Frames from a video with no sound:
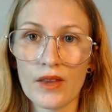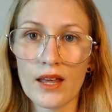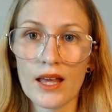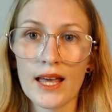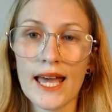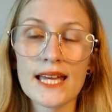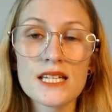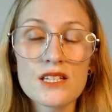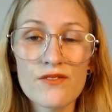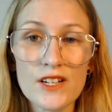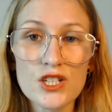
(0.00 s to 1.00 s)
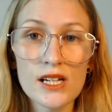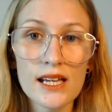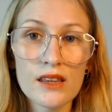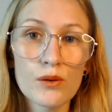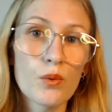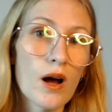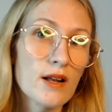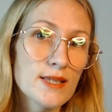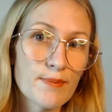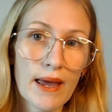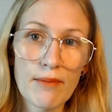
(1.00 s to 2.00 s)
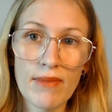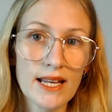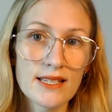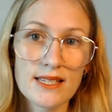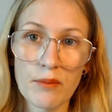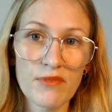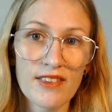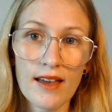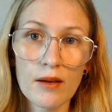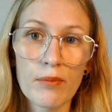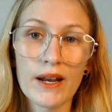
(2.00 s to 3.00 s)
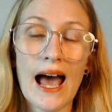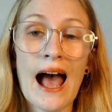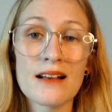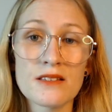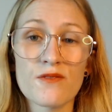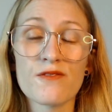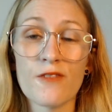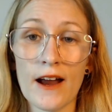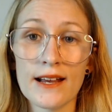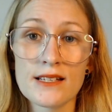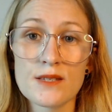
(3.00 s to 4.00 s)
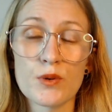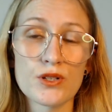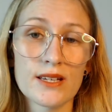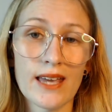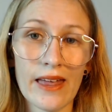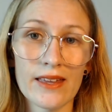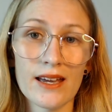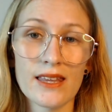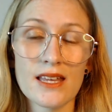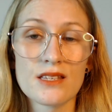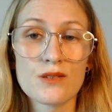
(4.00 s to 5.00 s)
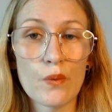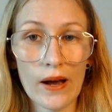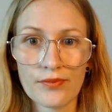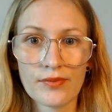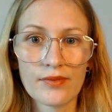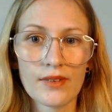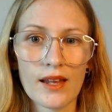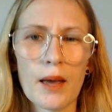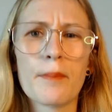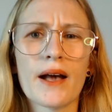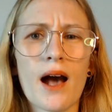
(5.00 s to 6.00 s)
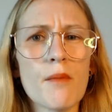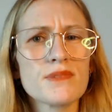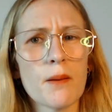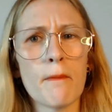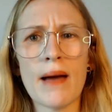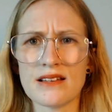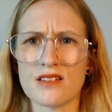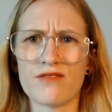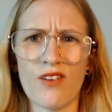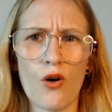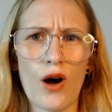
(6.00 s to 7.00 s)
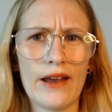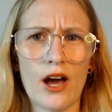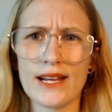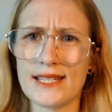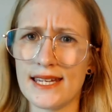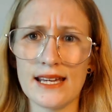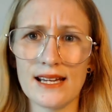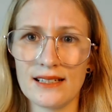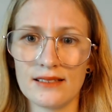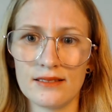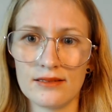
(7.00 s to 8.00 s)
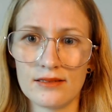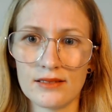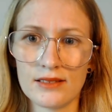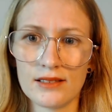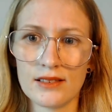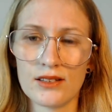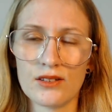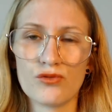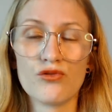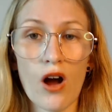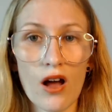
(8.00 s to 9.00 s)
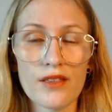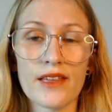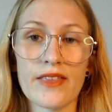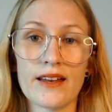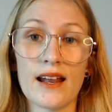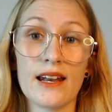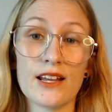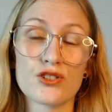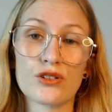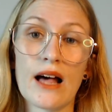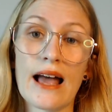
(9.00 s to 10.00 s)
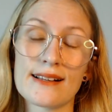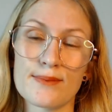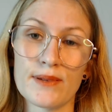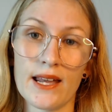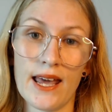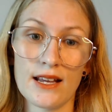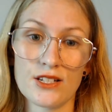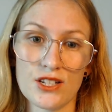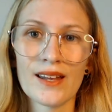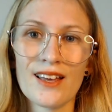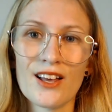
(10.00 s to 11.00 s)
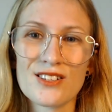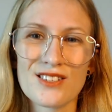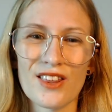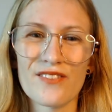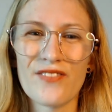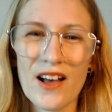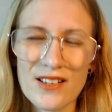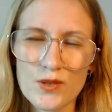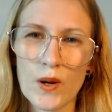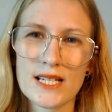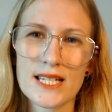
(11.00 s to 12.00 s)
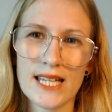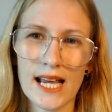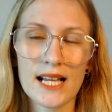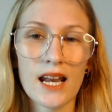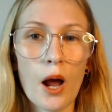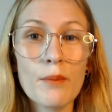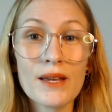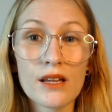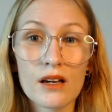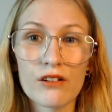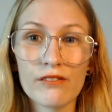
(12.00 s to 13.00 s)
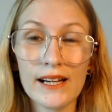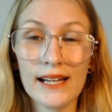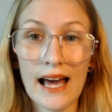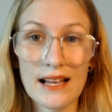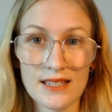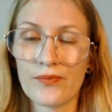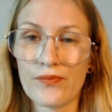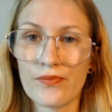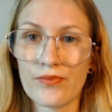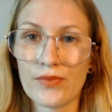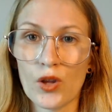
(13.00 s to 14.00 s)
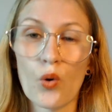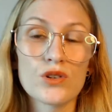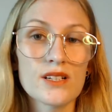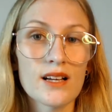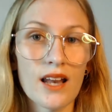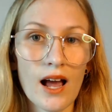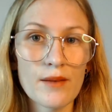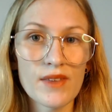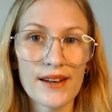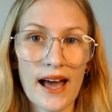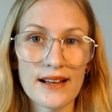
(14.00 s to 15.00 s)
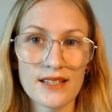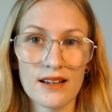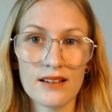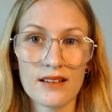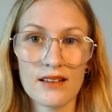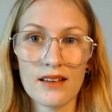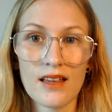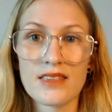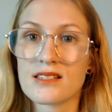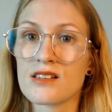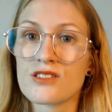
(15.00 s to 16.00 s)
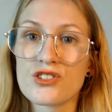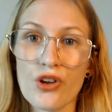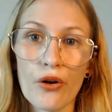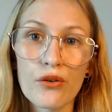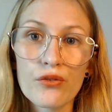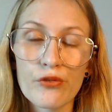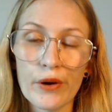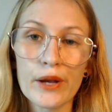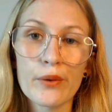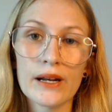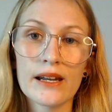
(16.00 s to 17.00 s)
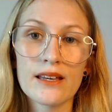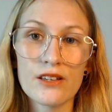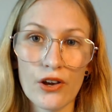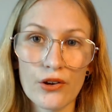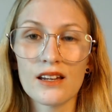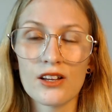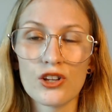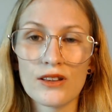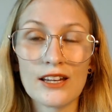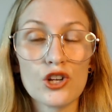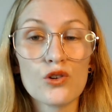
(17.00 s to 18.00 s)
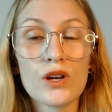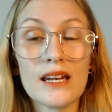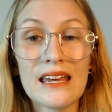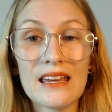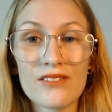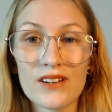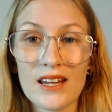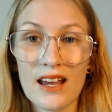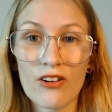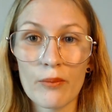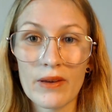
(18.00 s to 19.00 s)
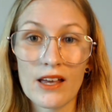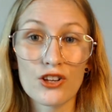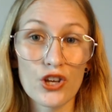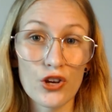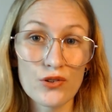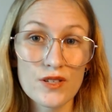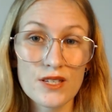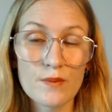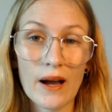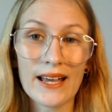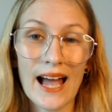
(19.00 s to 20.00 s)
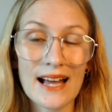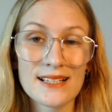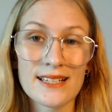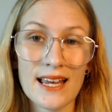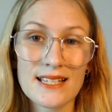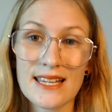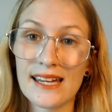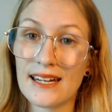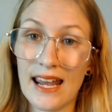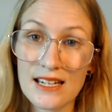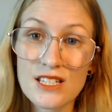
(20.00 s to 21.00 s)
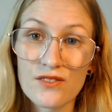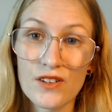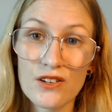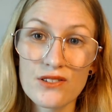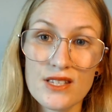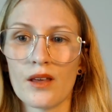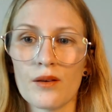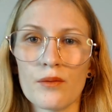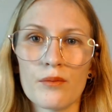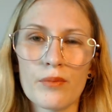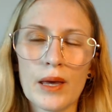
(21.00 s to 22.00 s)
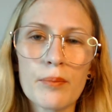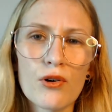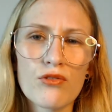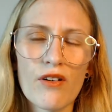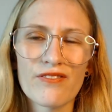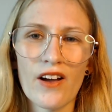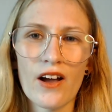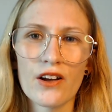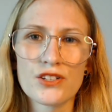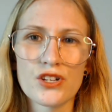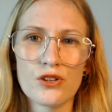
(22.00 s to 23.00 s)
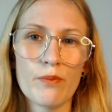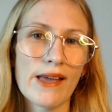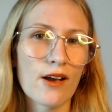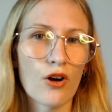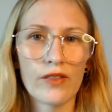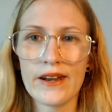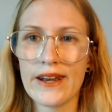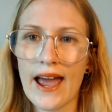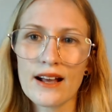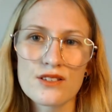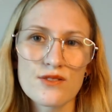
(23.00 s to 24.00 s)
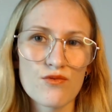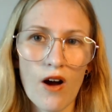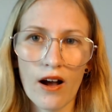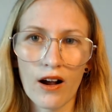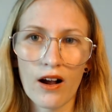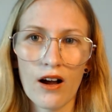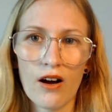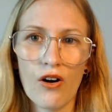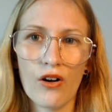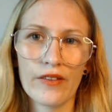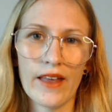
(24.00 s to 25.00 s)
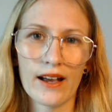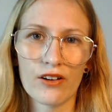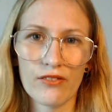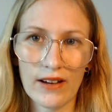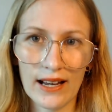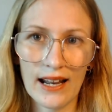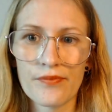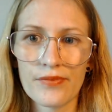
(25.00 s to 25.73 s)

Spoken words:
Individually, the words may mean something, but as a phrase put together in this way, it becomes a metaphor, an idea, rather than a literal explanation. So the first one today, climbing the career ladder, or to climb the ladder. This is so frequently used that you can even hear it being used by candidates in interviews. People refer to being on the next rung on their career ladder.